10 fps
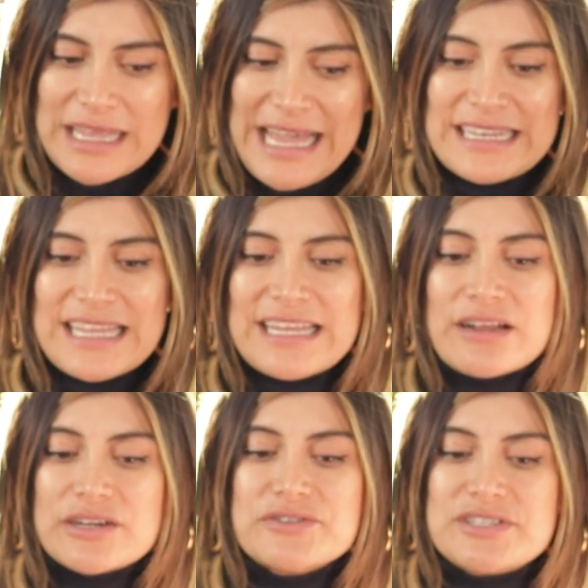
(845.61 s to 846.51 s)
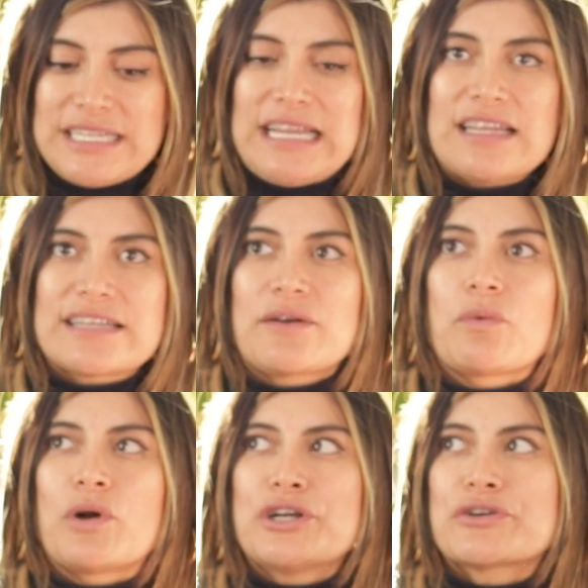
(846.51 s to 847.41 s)
and understand, like, the
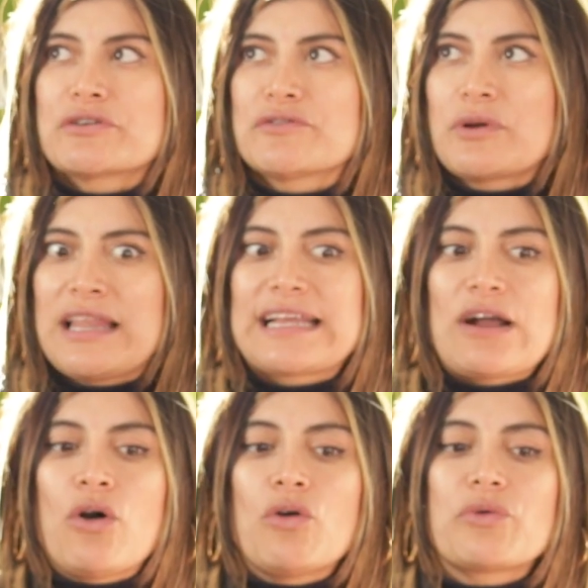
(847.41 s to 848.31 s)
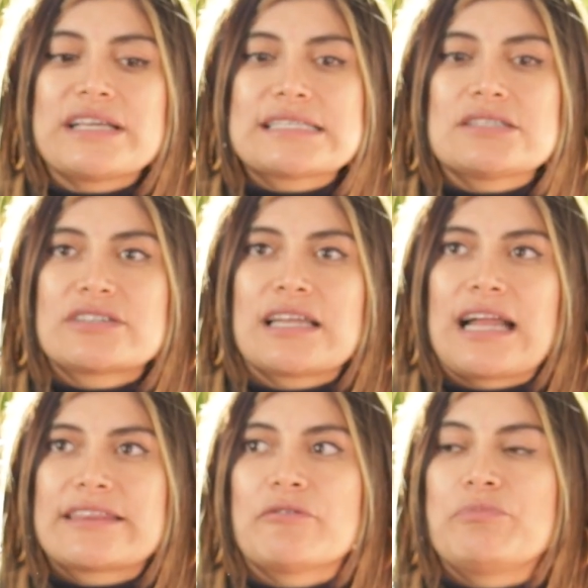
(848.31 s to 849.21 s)
wonder of, like, always looking
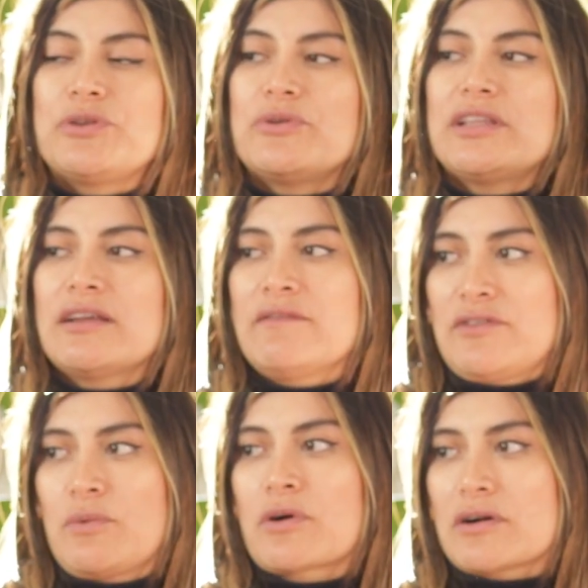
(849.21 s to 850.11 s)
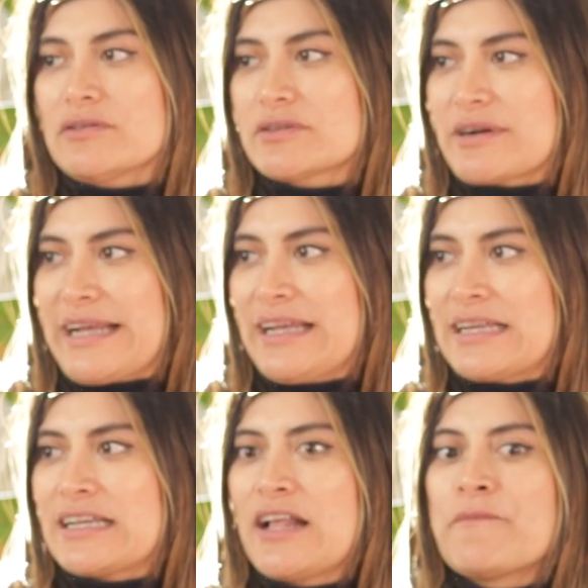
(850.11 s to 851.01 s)
at the beauty of the world, right?
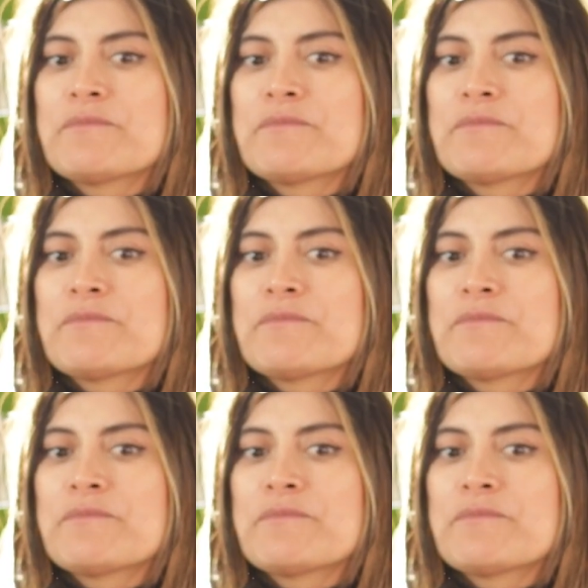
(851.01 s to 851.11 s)
And